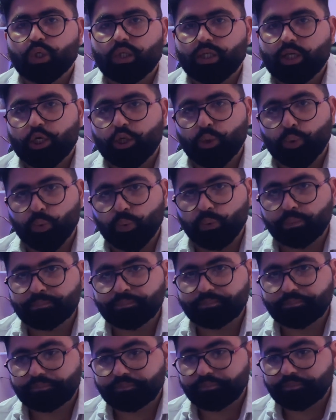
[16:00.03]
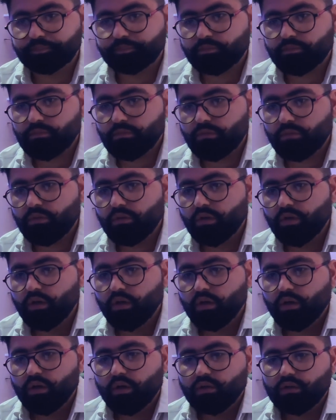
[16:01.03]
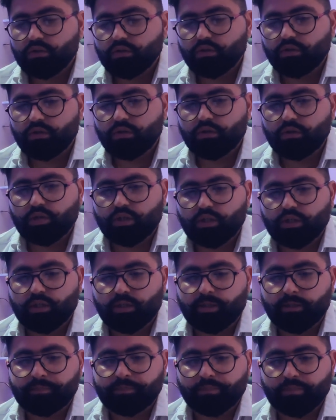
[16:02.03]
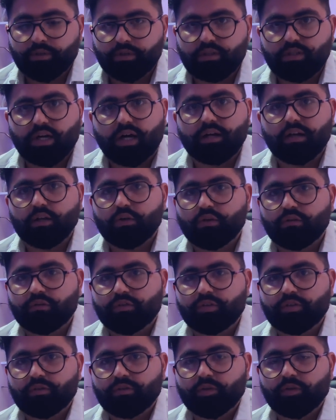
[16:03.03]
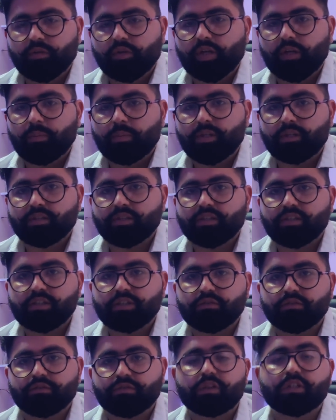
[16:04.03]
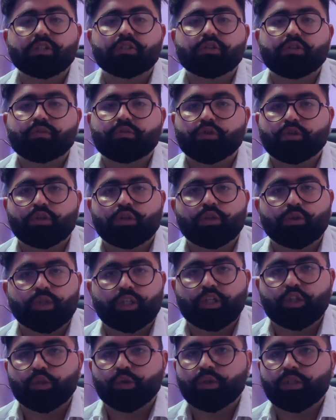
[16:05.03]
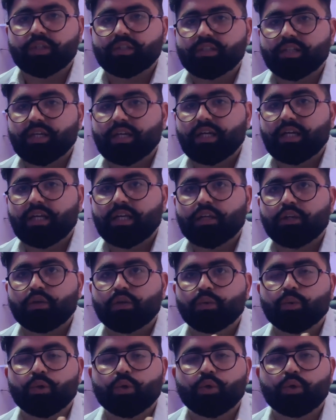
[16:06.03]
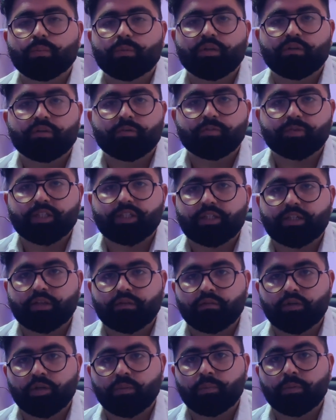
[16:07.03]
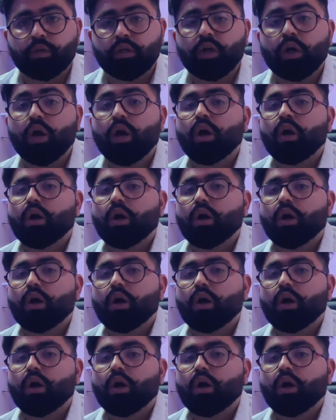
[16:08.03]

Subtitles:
I do. So starting off with the very basics, first of all you need to decide, like, you want to be a website developer